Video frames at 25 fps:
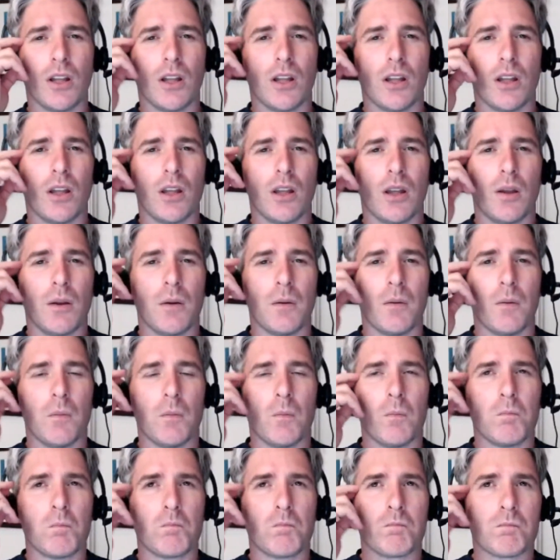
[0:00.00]

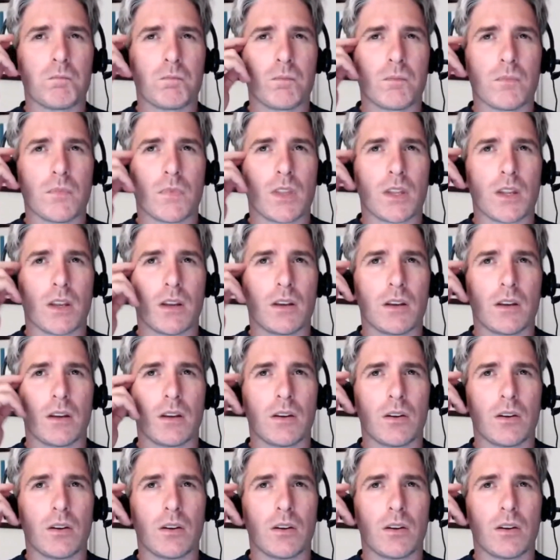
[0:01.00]
(no one is talking)